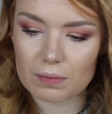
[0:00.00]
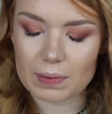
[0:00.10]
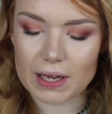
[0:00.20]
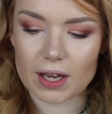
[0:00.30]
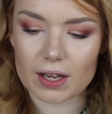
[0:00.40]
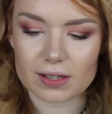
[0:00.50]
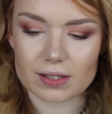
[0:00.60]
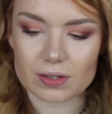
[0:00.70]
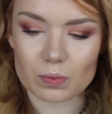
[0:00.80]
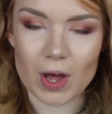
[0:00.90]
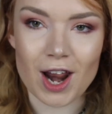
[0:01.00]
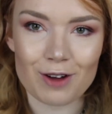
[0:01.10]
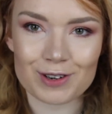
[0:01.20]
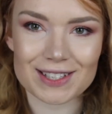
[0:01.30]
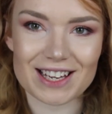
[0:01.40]
Because when I
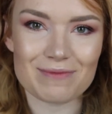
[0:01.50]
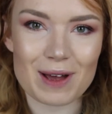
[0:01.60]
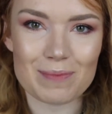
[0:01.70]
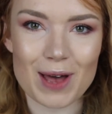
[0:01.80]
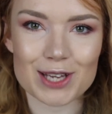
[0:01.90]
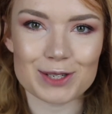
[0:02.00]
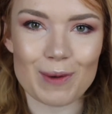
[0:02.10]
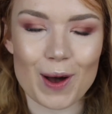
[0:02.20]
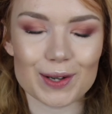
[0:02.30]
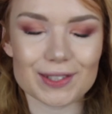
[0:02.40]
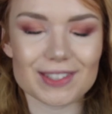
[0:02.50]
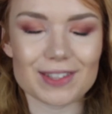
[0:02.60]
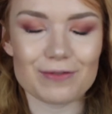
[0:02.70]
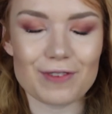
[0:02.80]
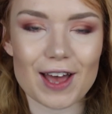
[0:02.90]
received my Birchbox,
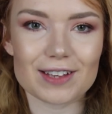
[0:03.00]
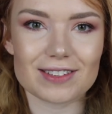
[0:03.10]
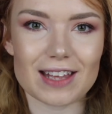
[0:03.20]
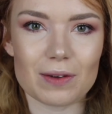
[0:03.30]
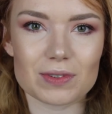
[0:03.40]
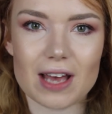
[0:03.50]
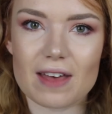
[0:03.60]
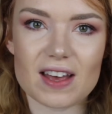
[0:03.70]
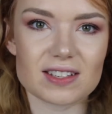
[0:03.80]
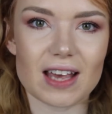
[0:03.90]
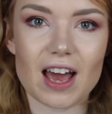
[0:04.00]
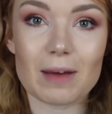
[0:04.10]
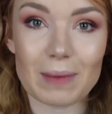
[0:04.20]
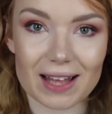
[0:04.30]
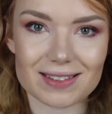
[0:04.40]
the first thing was like, that's it,
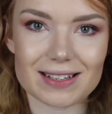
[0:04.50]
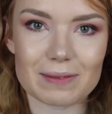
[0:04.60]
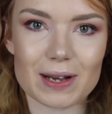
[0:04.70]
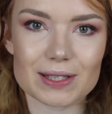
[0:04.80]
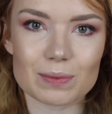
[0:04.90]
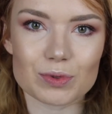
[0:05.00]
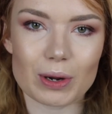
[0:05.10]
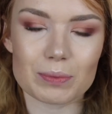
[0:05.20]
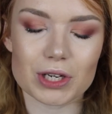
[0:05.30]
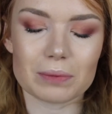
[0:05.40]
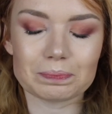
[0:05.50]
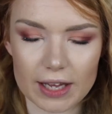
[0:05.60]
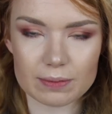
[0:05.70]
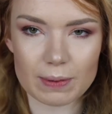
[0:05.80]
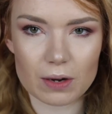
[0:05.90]
I'm cancelling my subscription.
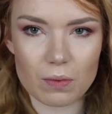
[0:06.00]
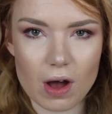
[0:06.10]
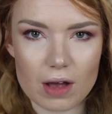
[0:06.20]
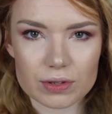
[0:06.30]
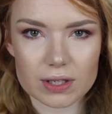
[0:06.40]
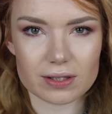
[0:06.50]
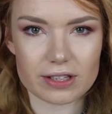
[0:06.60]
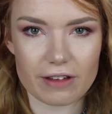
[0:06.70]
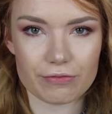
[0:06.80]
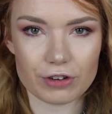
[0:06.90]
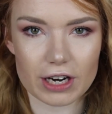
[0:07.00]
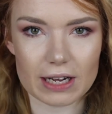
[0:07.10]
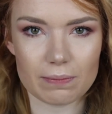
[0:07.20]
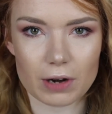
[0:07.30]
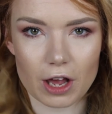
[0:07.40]
It's been a while since they've
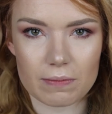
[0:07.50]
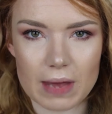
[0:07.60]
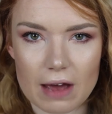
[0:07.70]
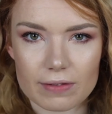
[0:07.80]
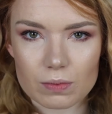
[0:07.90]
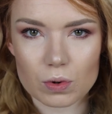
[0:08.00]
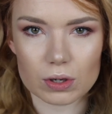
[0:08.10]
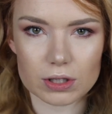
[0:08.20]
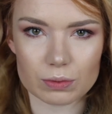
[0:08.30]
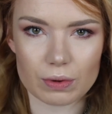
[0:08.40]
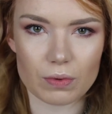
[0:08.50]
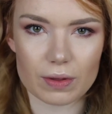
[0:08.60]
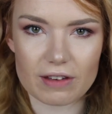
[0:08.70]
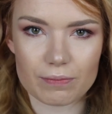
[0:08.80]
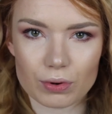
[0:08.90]
really blown me out of the water with
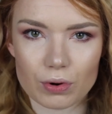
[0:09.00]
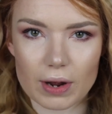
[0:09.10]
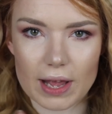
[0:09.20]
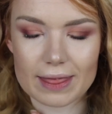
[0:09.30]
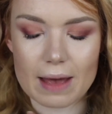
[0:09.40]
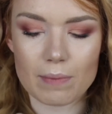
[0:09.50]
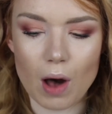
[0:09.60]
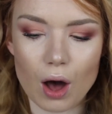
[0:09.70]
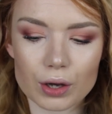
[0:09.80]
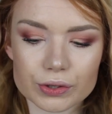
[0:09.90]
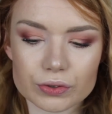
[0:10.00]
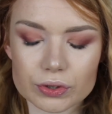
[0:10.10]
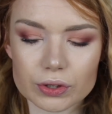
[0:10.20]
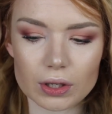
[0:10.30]
what they've brought in their box.